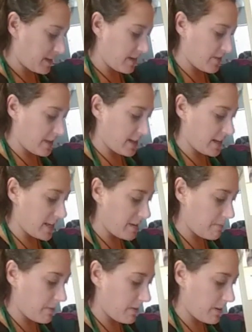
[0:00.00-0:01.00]
And then
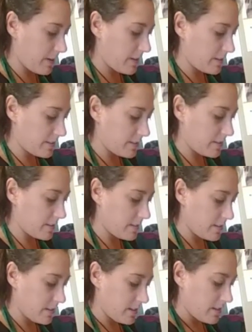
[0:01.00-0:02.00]
he put
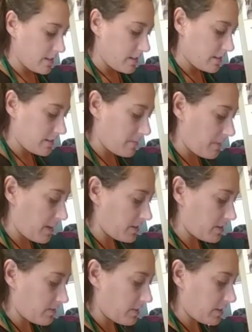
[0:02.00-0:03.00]
some
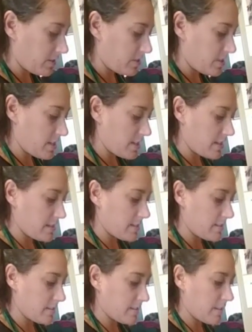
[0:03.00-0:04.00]
mozzarella
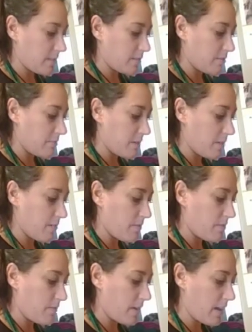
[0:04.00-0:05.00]
cheese, a little bit of